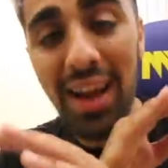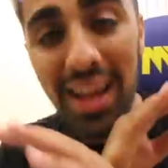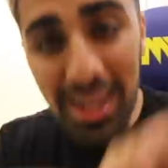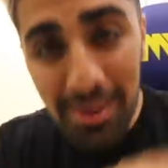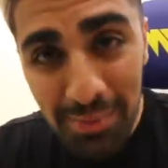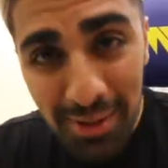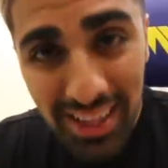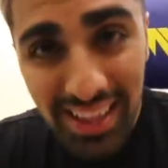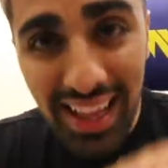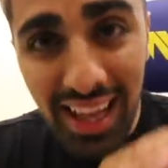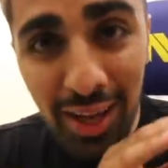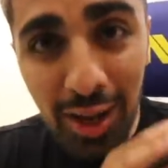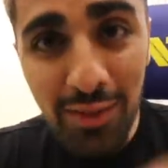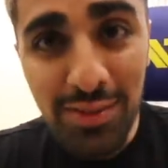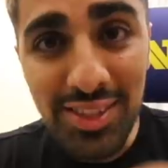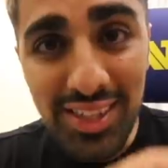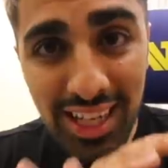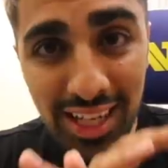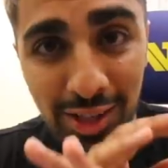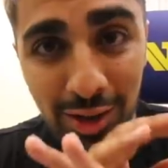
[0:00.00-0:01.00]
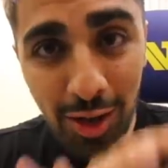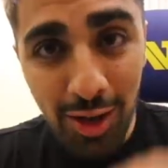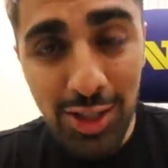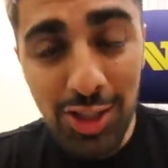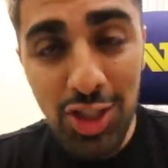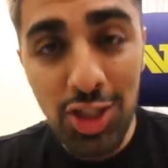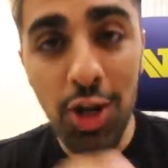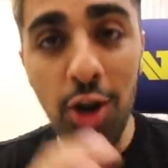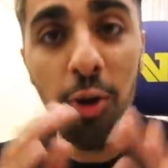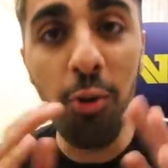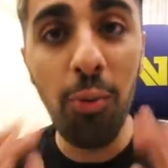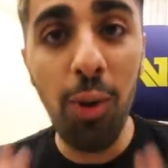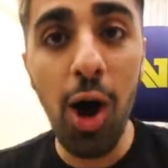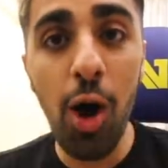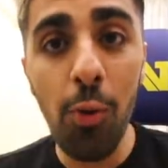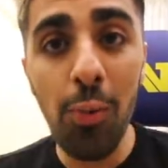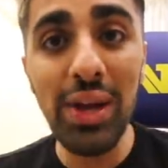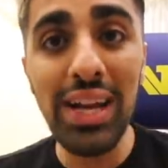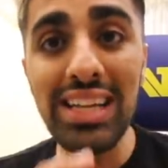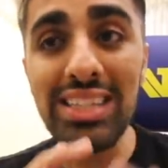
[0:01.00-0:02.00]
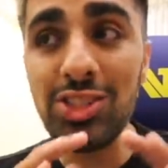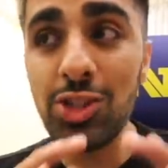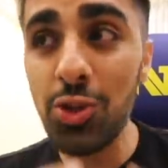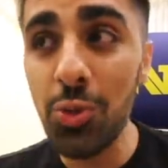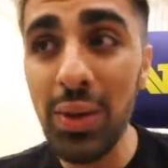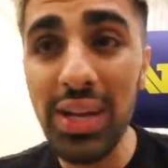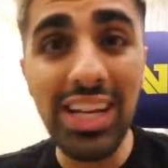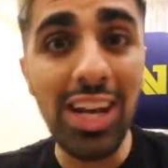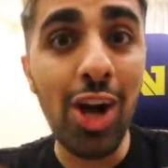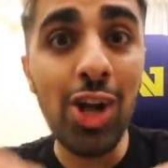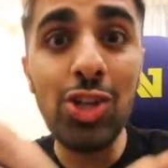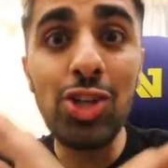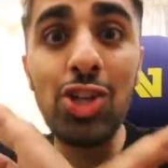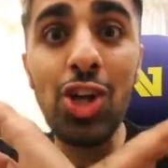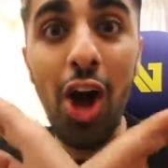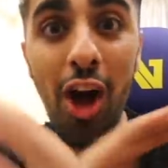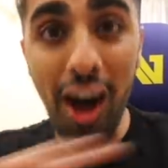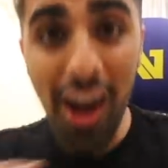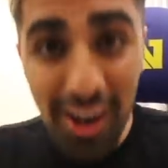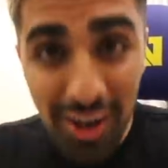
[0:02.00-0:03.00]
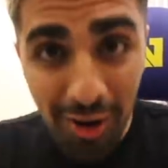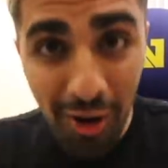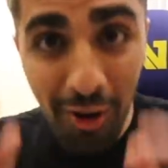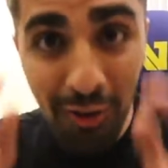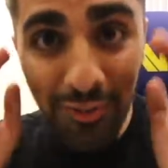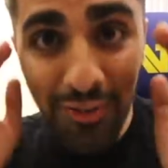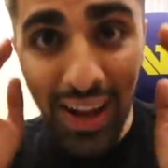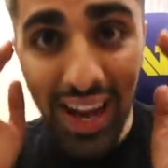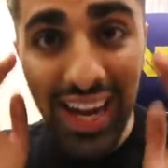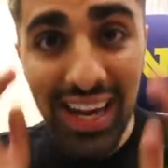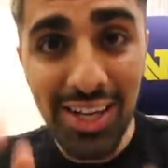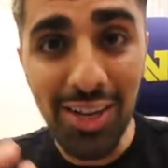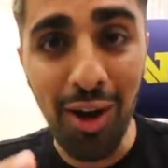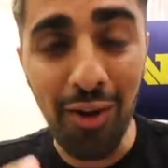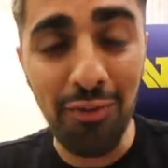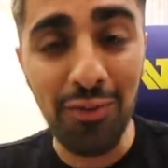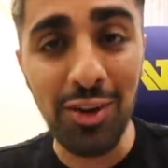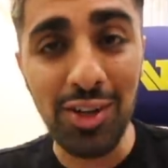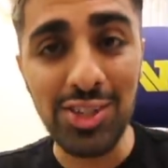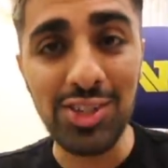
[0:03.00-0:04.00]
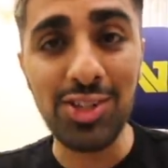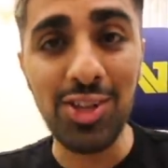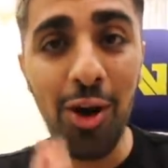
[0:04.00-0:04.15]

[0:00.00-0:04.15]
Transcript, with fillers: anybody that loves technology, Huawei is doing a ton of Eid offers.